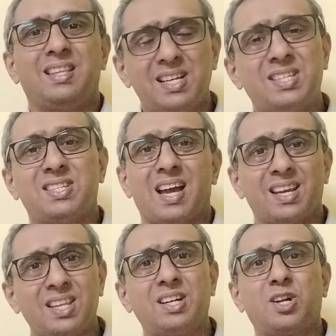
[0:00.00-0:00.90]
This is
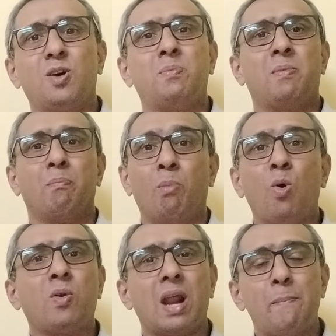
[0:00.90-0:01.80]
another term
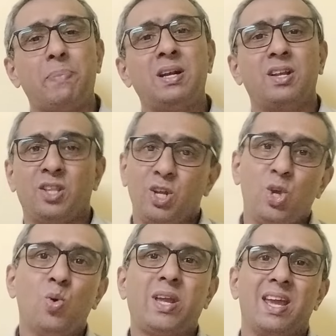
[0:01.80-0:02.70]
more rampant in
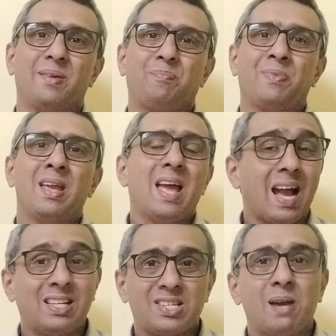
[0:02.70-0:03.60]
the UK
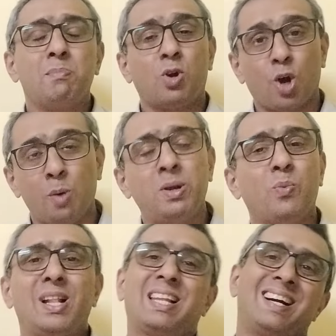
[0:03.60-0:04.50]
and some
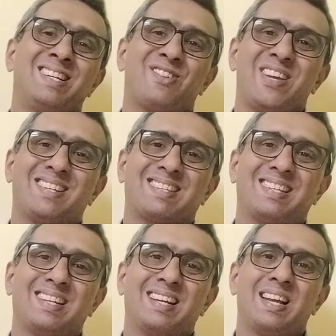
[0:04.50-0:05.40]
Commonwealth countries.
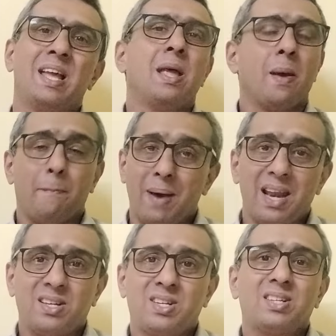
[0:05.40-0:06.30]

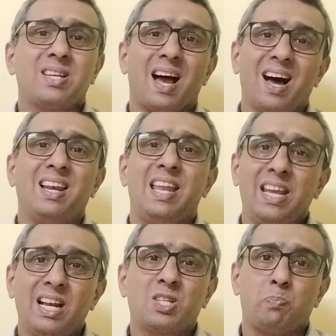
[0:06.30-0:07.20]
Barristers are
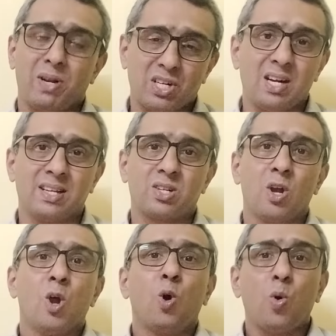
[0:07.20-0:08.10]
legal specialists
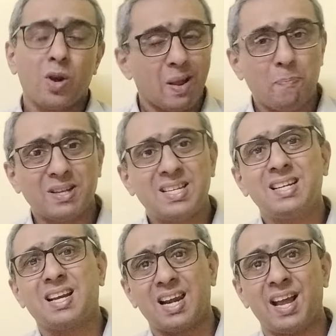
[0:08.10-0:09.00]
who
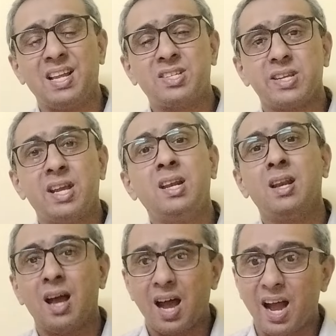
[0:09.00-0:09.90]
represent clients
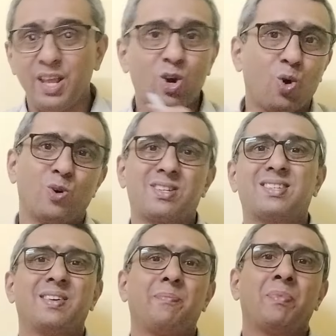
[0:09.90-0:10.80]
in higher
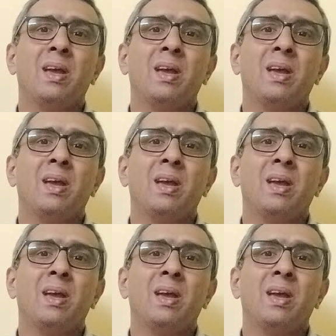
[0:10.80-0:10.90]
courts.